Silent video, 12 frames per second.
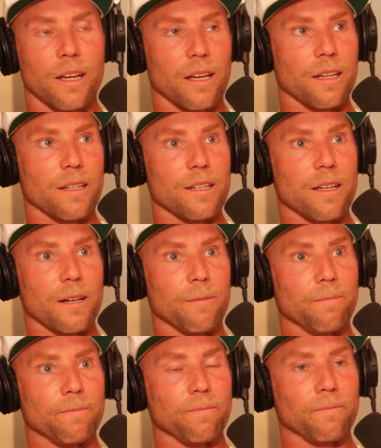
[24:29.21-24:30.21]
And
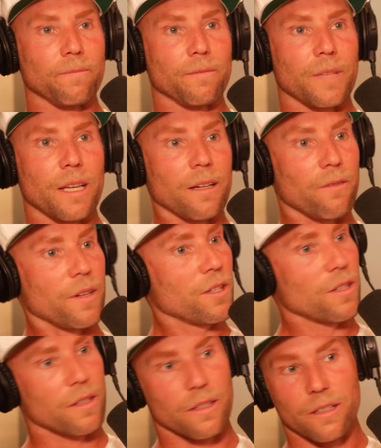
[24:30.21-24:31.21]

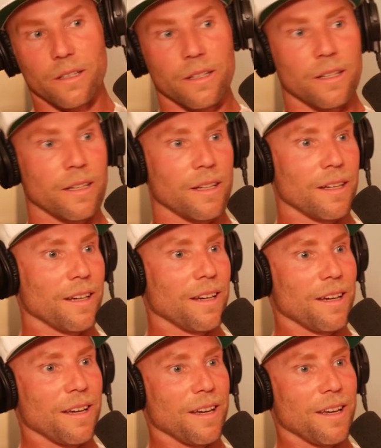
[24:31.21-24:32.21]
eventually
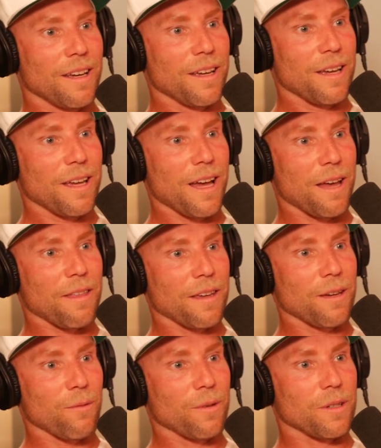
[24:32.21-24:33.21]
I
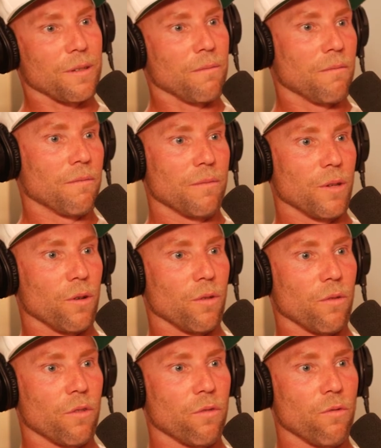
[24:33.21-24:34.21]
think it was,
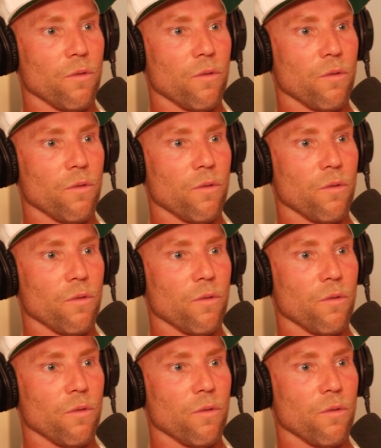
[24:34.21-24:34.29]
how